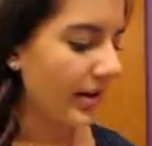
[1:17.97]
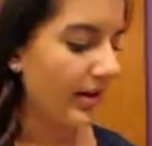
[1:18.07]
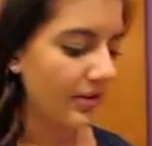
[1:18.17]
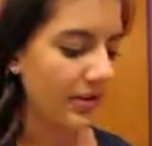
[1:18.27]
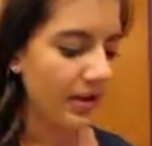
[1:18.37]

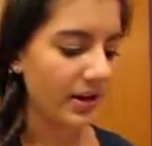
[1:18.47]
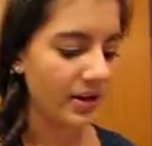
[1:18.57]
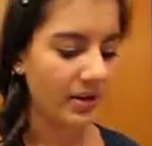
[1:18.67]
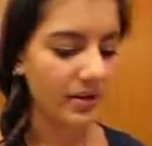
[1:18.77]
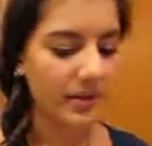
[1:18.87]
I've been
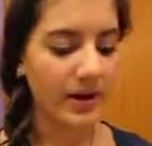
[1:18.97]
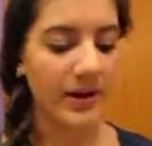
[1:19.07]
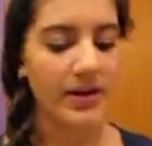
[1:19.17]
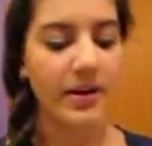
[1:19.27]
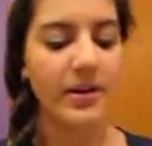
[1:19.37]
liking
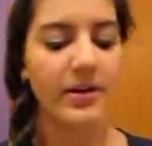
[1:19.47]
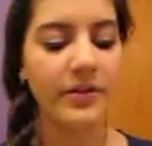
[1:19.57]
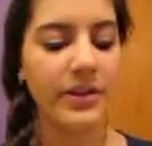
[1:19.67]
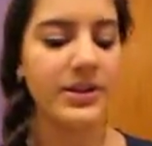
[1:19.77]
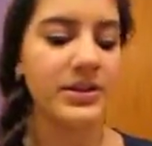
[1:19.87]
my
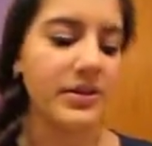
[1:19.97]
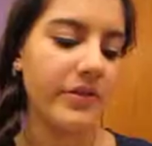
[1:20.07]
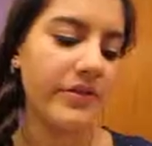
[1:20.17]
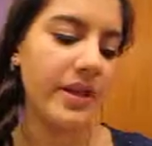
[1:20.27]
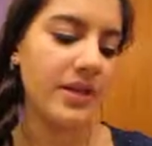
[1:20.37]
Fancy
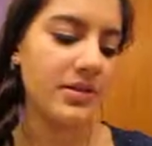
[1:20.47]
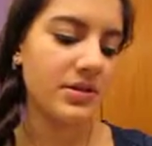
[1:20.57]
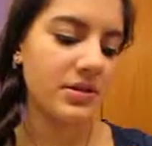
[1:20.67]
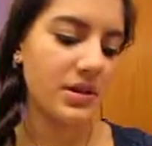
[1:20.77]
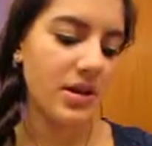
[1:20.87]

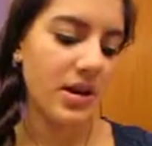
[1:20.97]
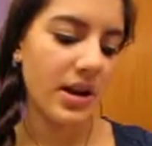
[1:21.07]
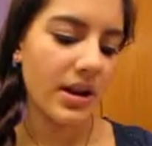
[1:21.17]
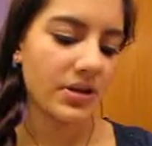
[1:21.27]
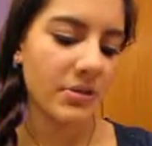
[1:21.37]
Face
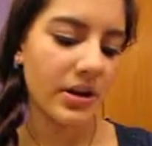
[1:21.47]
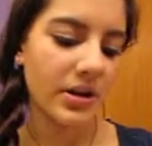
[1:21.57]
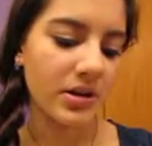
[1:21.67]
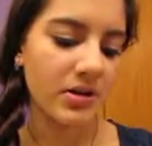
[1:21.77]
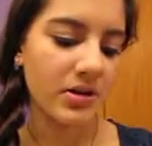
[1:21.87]

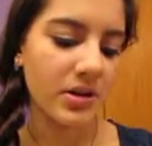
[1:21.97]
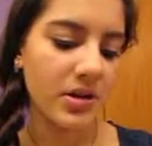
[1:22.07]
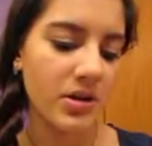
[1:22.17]
Cosmetics